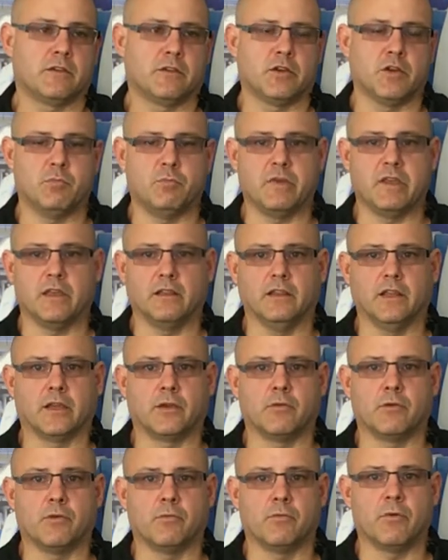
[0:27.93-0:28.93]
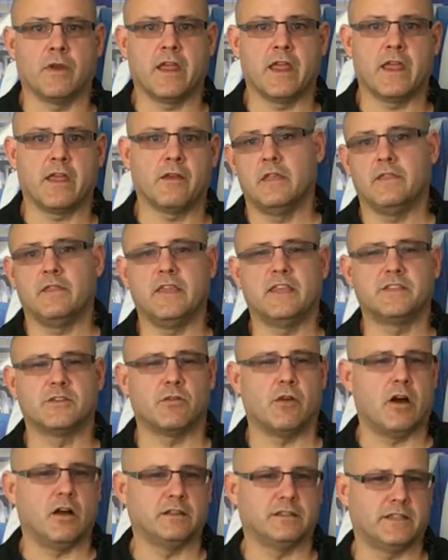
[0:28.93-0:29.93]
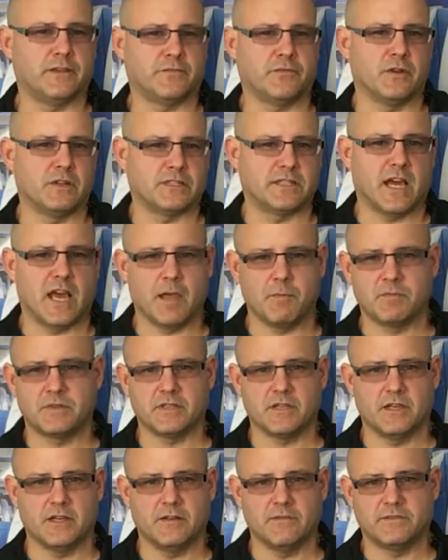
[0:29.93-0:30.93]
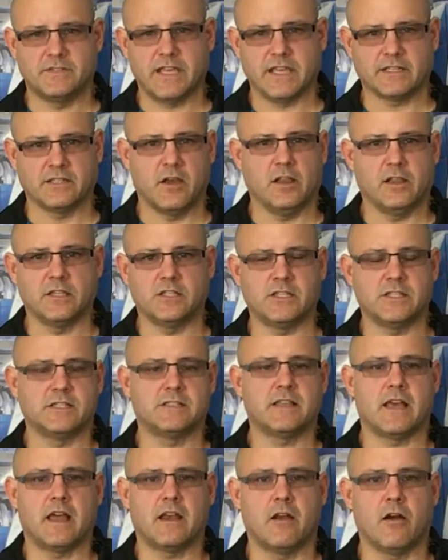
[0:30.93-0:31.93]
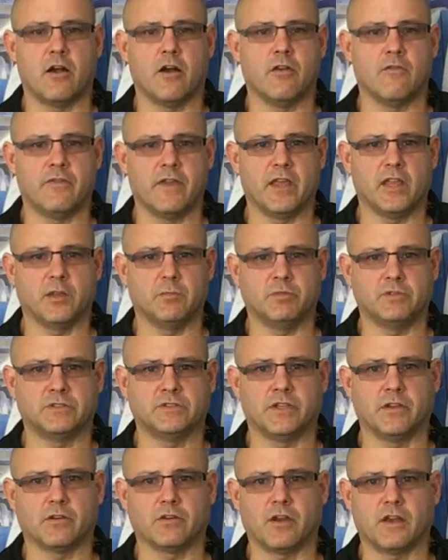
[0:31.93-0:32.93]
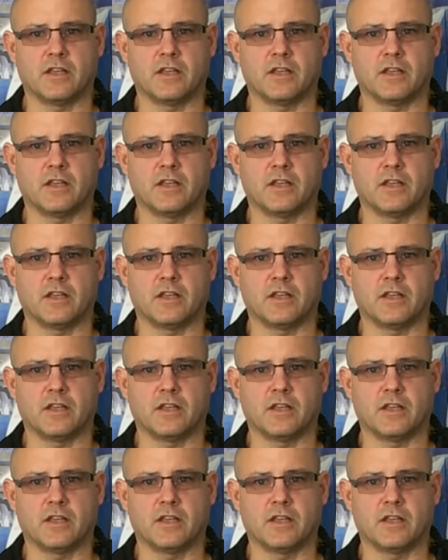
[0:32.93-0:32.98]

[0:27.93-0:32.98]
Could be a liquid ring. These are all different types of technologies that are available to your